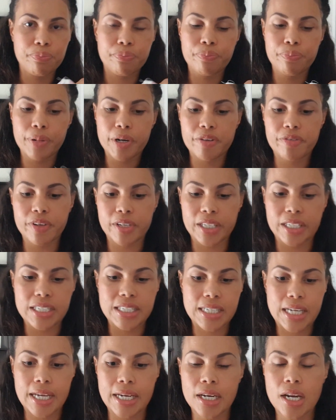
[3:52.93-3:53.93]
perfectly
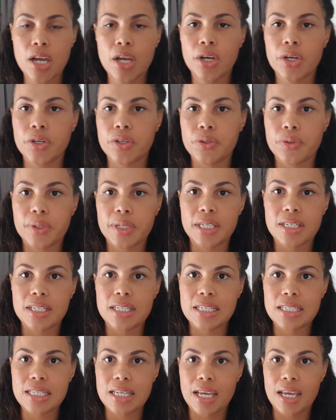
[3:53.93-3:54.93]
done. You can
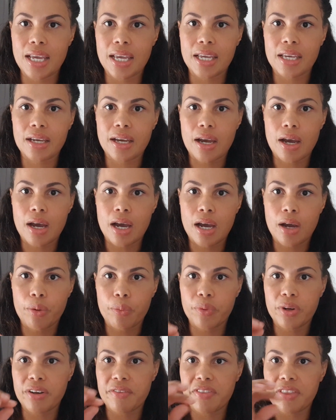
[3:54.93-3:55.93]
take
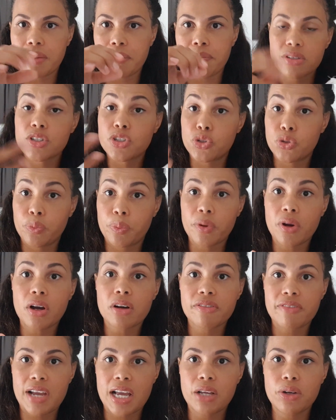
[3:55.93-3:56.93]
one of them, the 2-prong
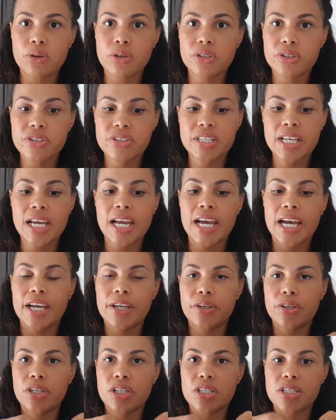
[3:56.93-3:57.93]
file holders,
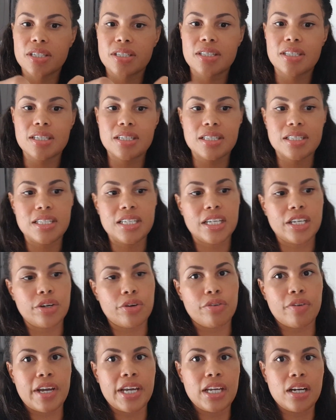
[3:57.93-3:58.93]
and you can just stick it
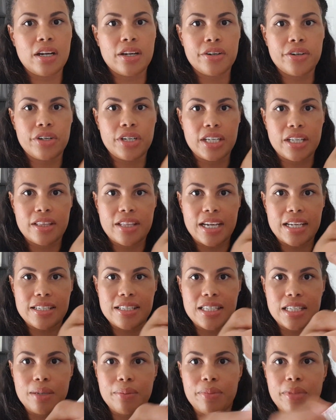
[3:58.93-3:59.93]
right underneath that seam